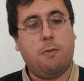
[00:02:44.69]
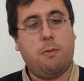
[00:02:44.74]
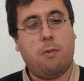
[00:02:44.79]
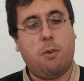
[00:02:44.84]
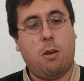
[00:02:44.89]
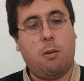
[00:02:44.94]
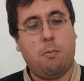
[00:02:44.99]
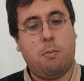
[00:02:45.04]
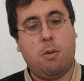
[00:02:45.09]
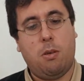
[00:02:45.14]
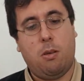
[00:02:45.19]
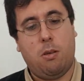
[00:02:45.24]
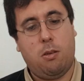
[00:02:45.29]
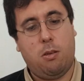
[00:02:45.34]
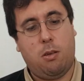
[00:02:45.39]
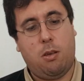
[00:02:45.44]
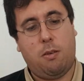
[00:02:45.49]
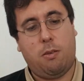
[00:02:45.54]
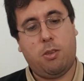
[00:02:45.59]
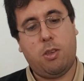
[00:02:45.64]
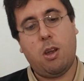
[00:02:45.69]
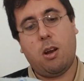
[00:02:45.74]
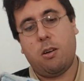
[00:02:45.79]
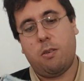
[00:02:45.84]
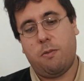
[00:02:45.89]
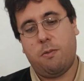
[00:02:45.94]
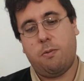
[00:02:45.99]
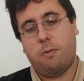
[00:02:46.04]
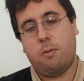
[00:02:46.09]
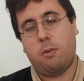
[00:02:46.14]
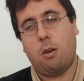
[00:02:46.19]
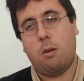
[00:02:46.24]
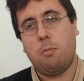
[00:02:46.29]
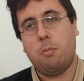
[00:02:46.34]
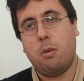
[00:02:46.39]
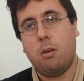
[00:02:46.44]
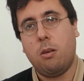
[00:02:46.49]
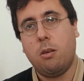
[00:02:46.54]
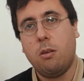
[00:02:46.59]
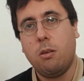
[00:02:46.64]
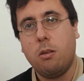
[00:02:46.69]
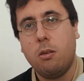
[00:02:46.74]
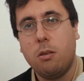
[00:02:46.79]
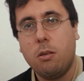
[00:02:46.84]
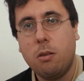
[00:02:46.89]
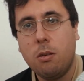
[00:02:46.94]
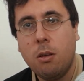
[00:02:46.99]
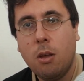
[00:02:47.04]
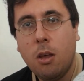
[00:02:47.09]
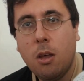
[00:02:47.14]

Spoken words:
from yarn from